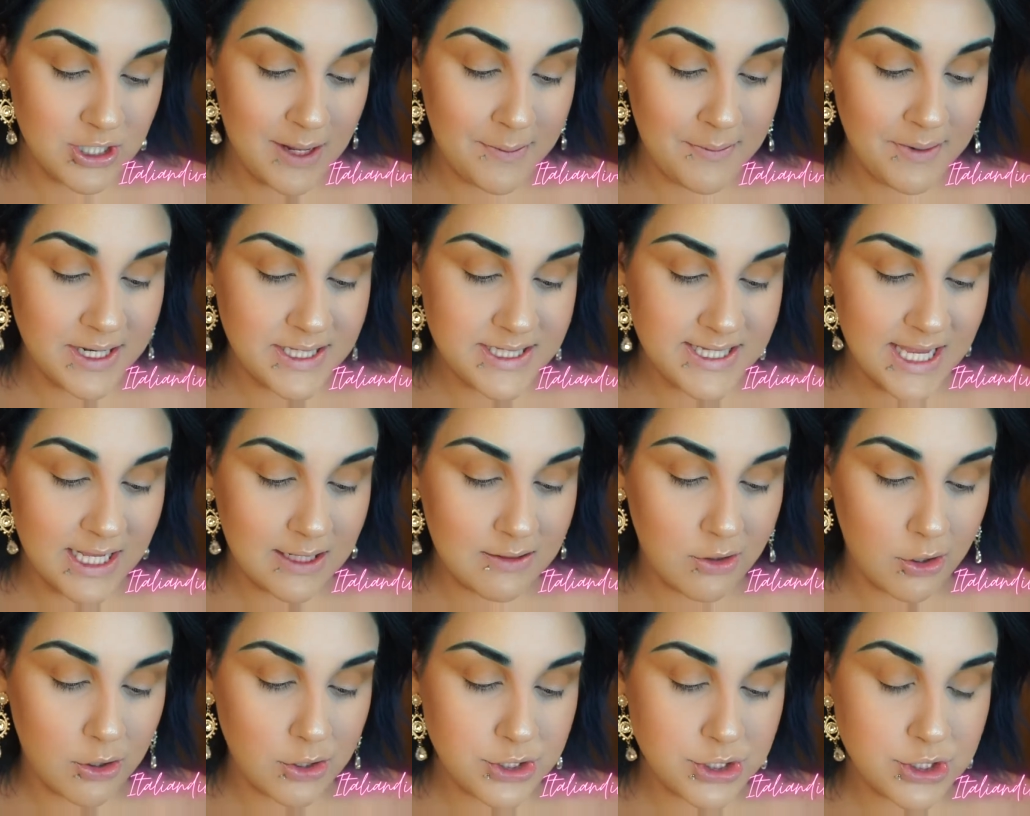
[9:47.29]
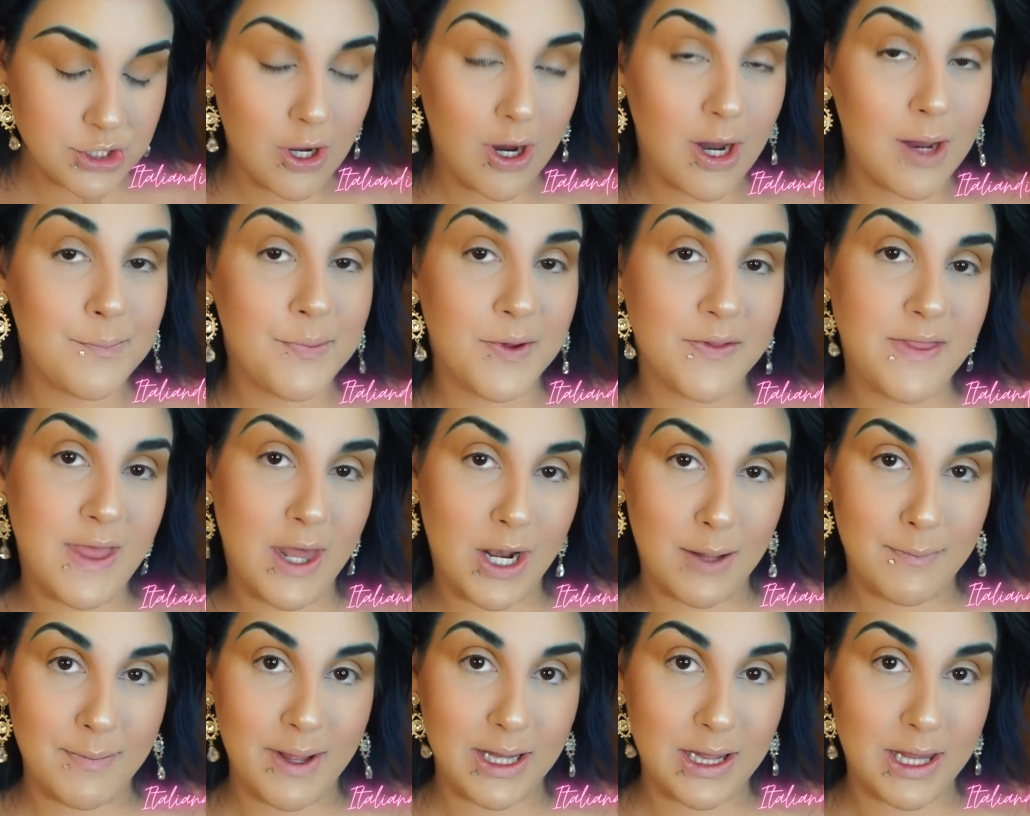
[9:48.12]
now I'm going to take Little Star and put that
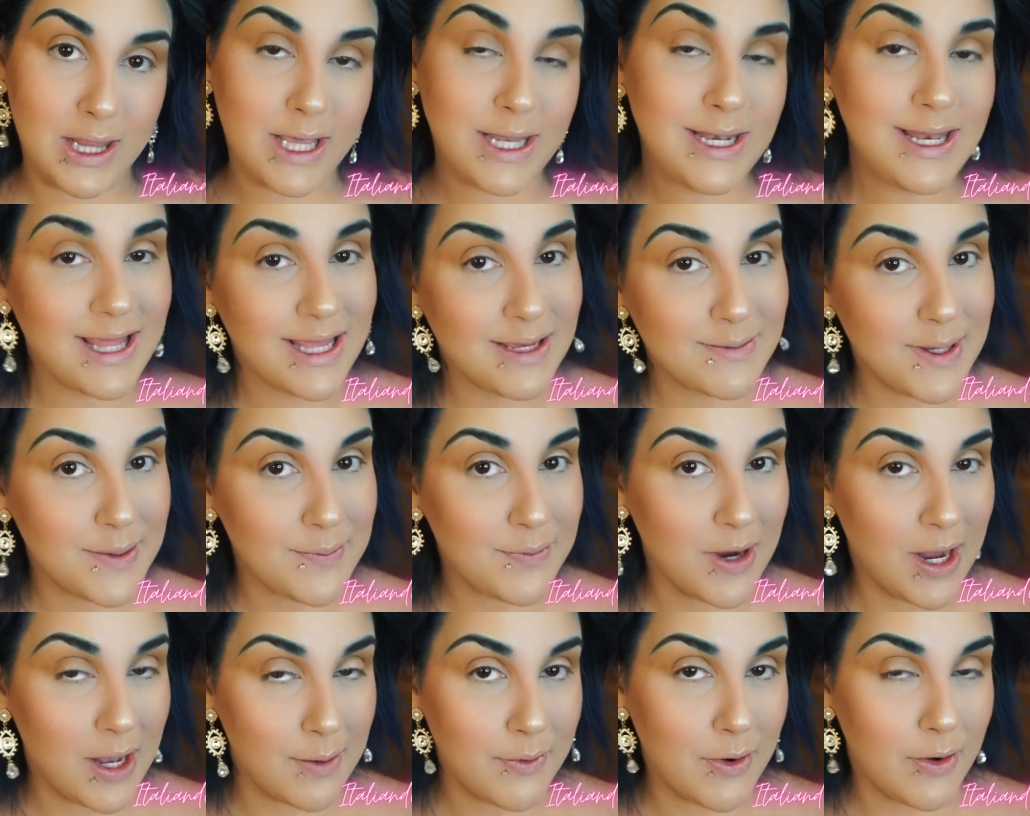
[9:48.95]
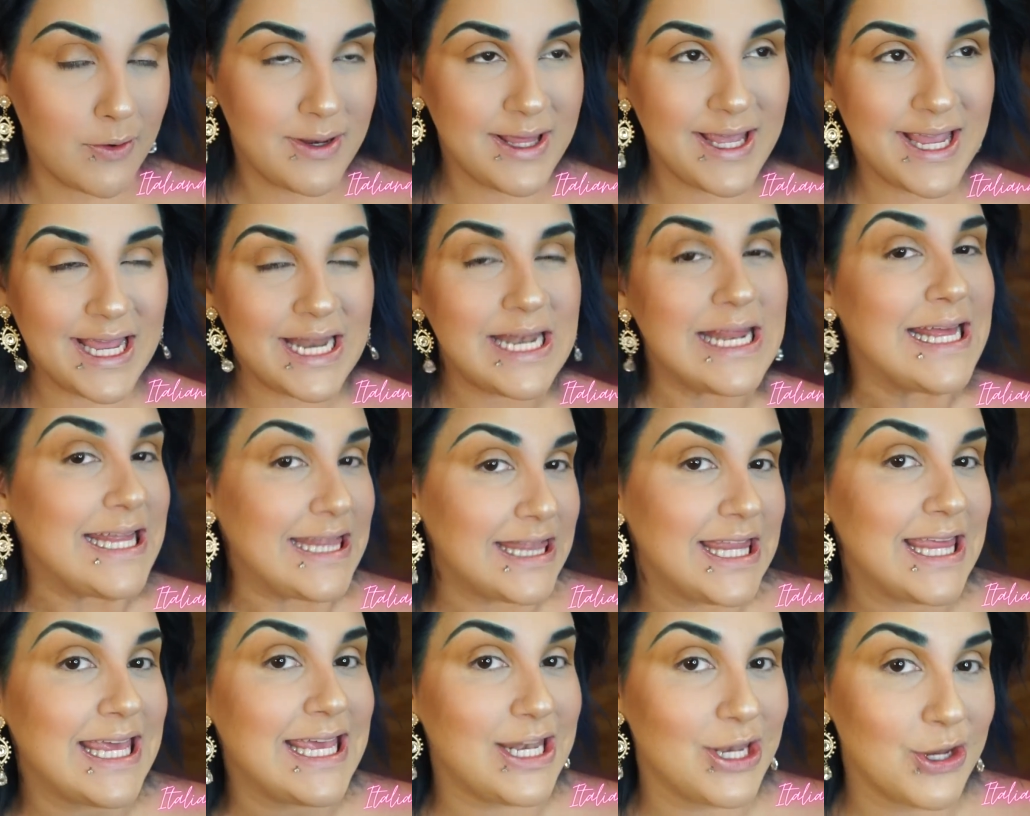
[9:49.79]
on my lid and my brow bone and
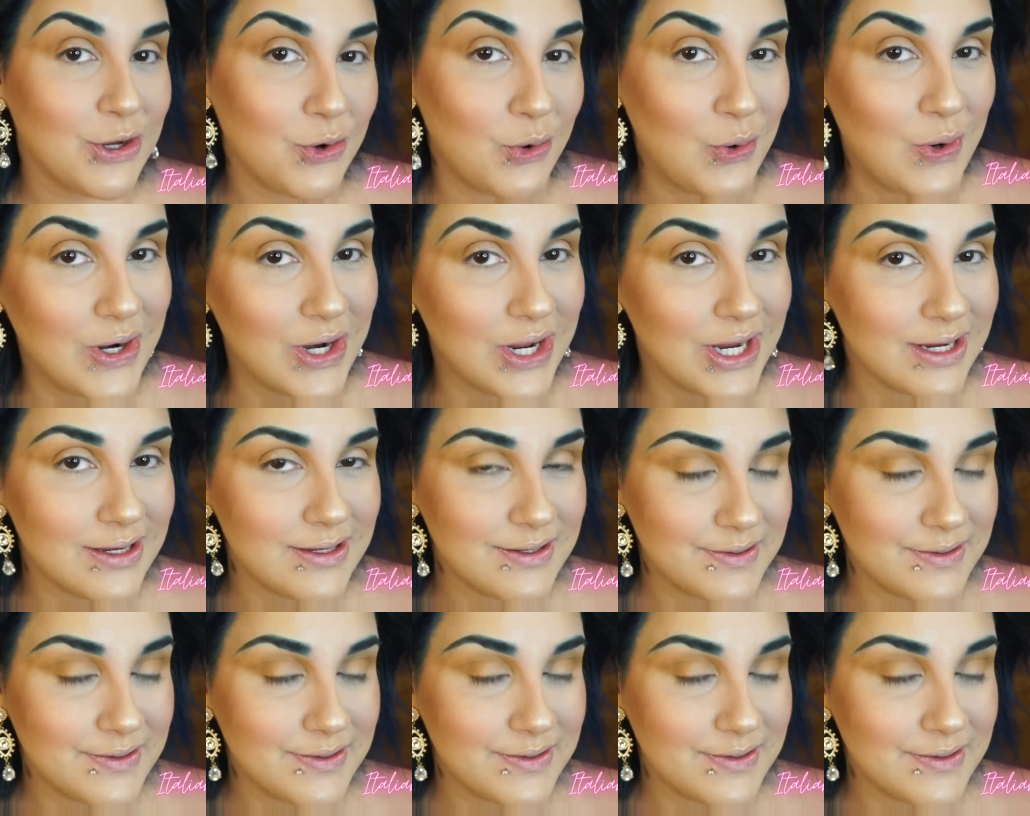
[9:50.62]
in the inner corner.